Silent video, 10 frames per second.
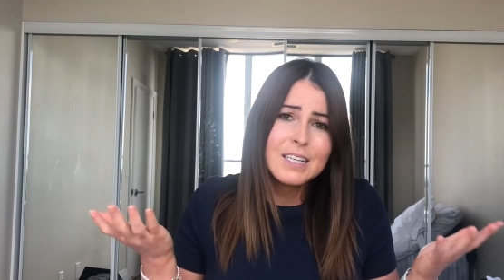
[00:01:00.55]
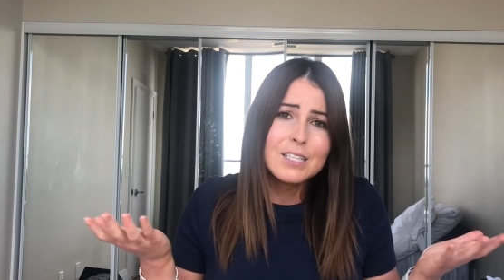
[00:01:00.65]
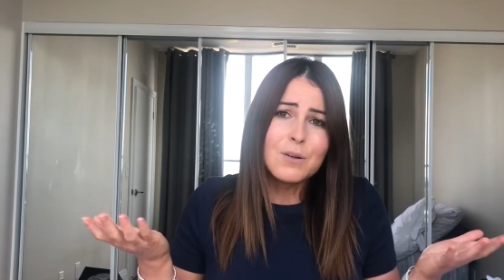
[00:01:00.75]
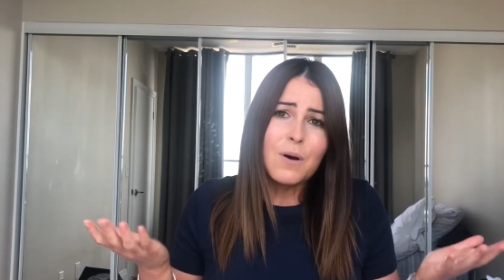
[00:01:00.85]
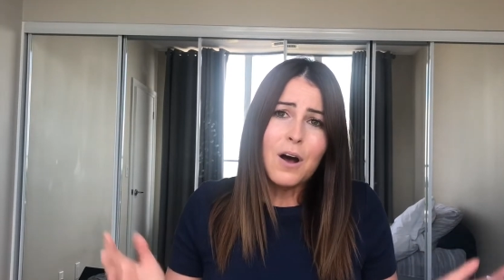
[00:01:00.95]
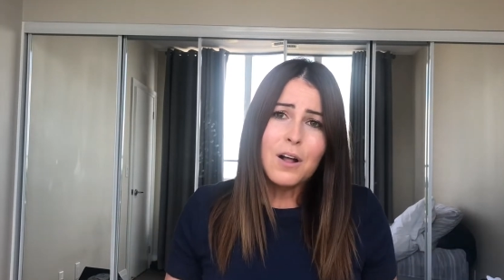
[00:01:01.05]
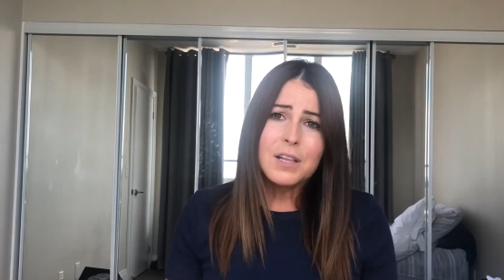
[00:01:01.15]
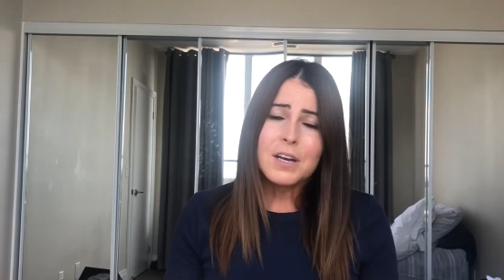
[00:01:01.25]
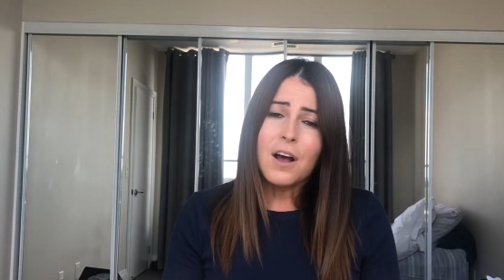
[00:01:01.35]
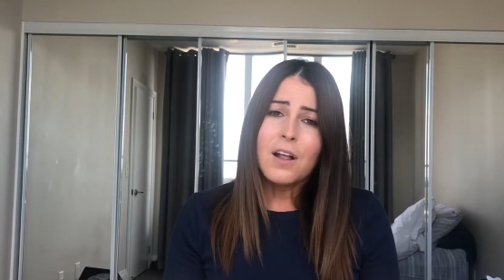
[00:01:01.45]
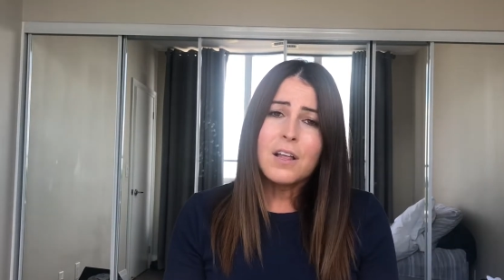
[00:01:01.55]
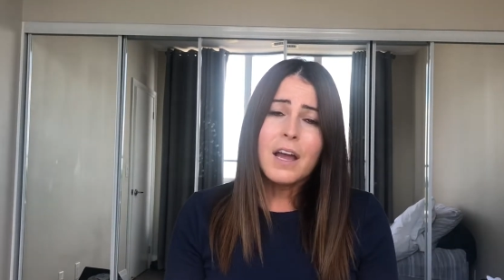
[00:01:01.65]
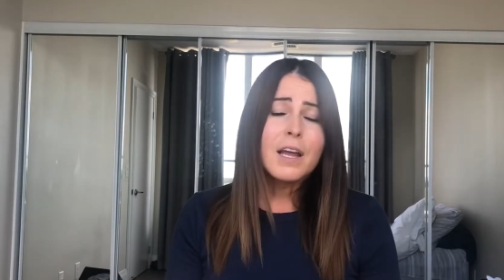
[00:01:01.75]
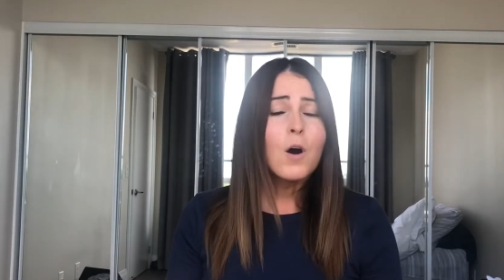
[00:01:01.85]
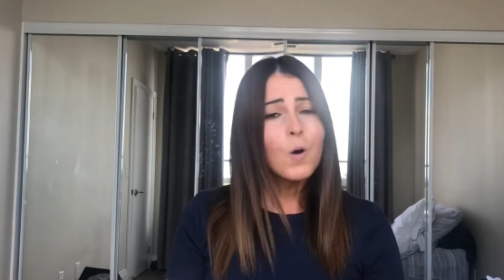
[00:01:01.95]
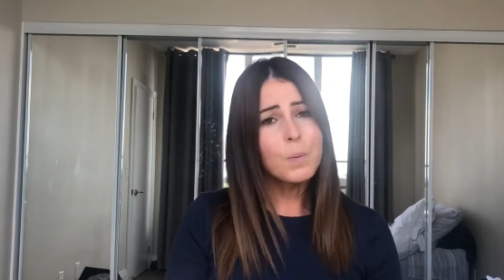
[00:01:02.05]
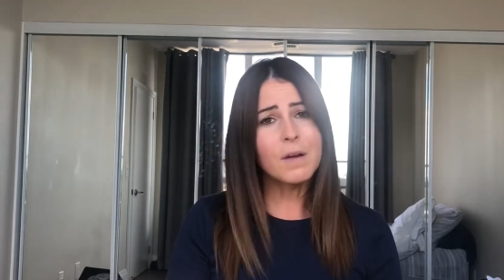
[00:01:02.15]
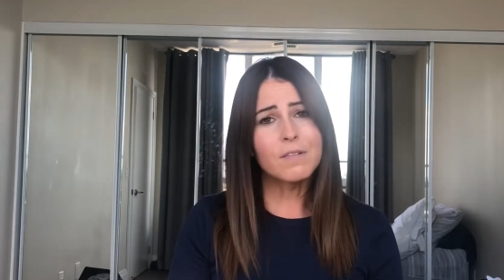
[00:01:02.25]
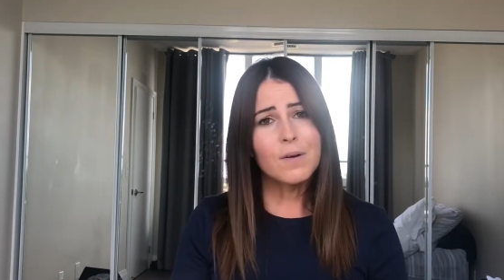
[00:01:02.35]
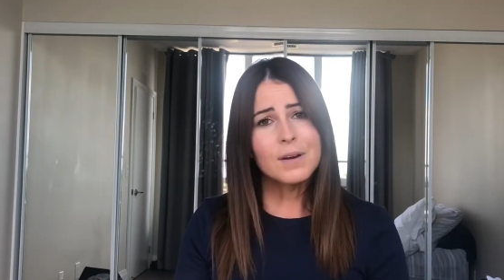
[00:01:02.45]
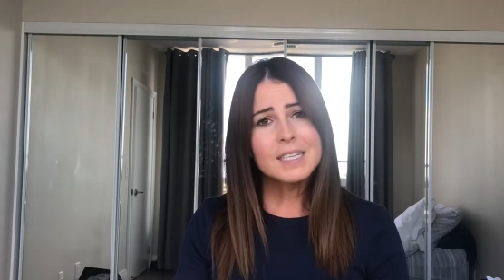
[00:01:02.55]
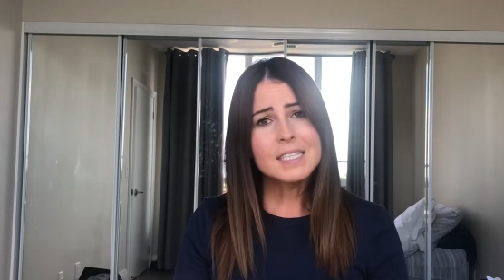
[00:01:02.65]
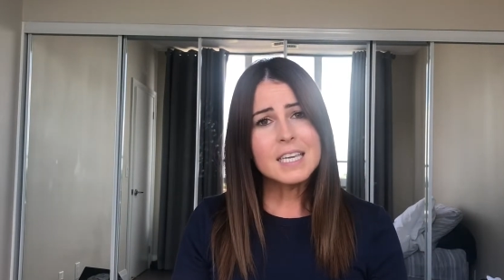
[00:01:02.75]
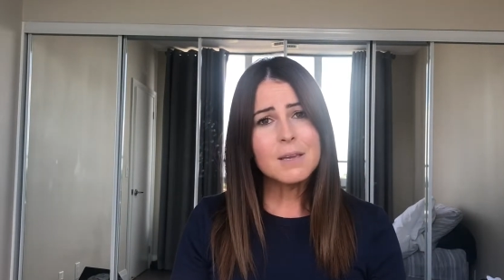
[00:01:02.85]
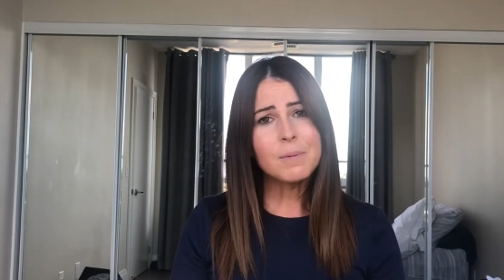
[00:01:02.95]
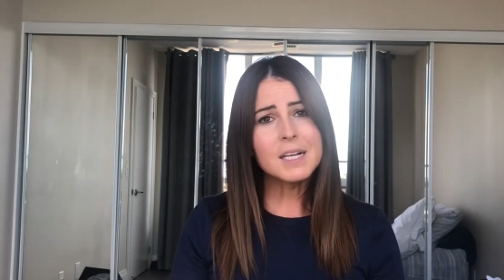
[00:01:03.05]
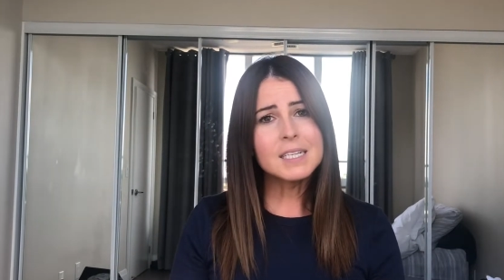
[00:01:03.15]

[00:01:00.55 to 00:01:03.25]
So all in all, I hope everyone is keeping